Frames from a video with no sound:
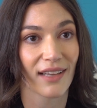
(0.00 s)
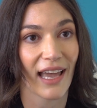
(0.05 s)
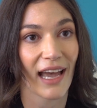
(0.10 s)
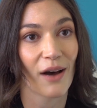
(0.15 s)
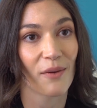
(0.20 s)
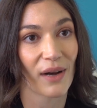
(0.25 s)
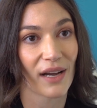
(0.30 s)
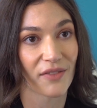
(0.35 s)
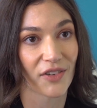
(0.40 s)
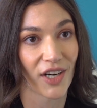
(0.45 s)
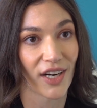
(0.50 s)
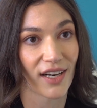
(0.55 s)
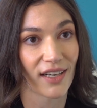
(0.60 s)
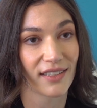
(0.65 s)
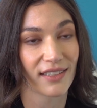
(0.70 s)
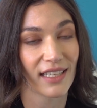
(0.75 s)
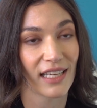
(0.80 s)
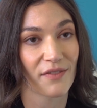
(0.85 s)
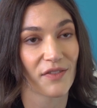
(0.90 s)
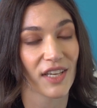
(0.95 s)

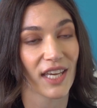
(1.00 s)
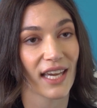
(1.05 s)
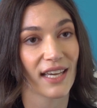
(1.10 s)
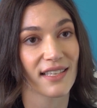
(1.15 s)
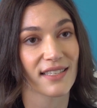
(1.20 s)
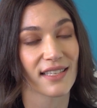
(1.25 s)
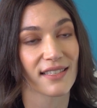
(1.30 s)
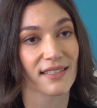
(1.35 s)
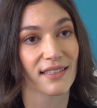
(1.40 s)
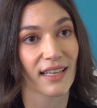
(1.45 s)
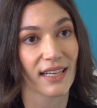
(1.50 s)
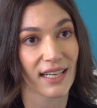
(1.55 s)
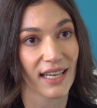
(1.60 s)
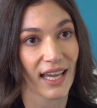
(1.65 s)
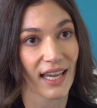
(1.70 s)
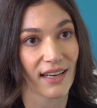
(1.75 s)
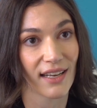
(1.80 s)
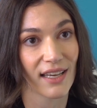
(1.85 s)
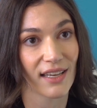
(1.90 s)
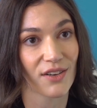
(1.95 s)
However, if a case is
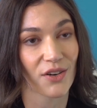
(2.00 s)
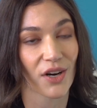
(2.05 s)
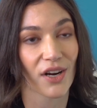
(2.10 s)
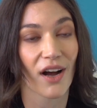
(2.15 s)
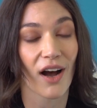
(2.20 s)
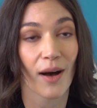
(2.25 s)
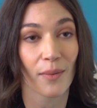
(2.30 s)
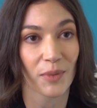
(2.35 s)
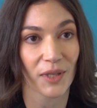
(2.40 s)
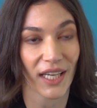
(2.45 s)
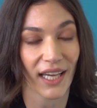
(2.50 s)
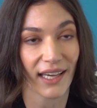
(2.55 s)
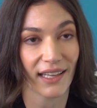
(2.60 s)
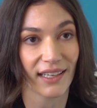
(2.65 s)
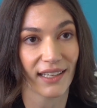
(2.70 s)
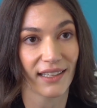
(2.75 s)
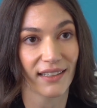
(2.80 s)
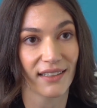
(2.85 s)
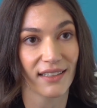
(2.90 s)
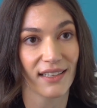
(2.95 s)
litigated or
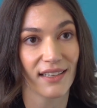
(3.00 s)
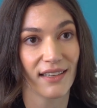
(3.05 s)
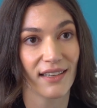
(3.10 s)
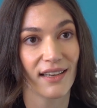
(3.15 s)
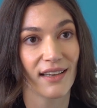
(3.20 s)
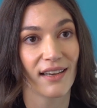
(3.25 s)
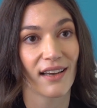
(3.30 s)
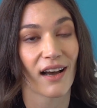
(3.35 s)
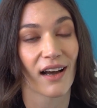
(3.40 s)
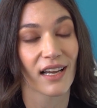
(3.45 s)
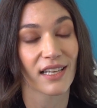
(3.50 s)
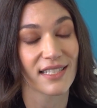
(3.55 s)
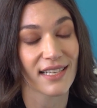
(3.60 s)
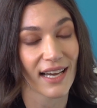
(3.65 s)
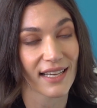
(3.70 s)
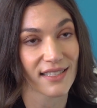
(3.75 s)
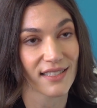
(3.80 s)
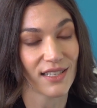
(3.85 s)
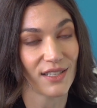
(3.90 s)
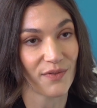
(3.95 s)
complicated, a
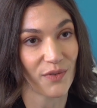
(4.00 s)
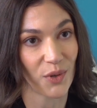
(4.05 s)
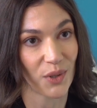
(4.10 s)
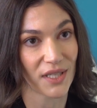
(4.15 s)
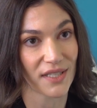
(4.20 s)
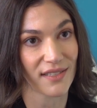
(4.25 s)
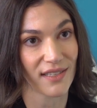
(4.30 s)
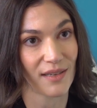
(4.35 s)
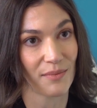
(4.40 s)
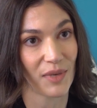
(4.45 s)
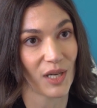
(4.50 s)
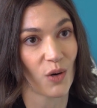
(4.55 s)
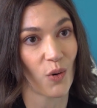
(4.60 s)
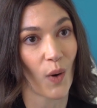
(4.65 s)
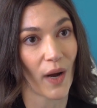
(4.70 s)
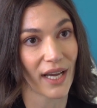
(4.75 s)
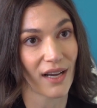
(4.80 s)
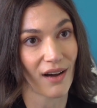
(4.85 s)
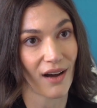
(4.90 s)
contested divorce can be quite